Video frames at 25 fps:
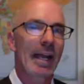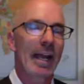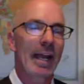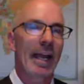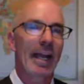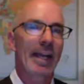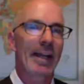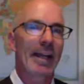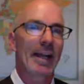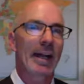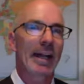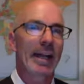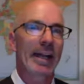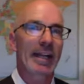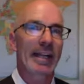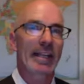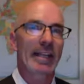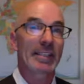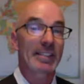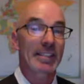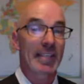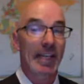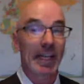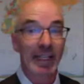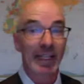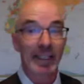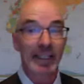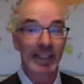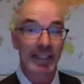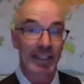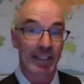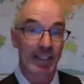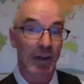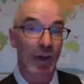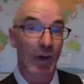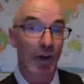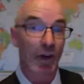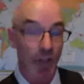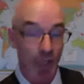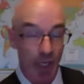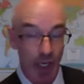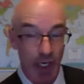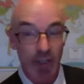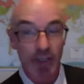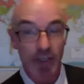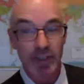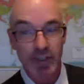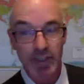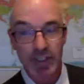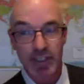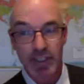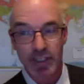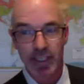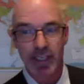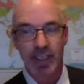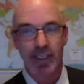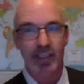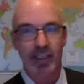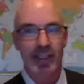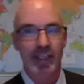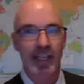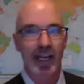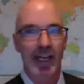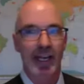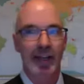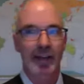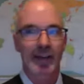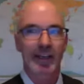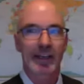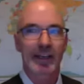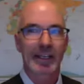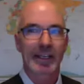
And, and I can tell you, in all honesty, Kellyanne,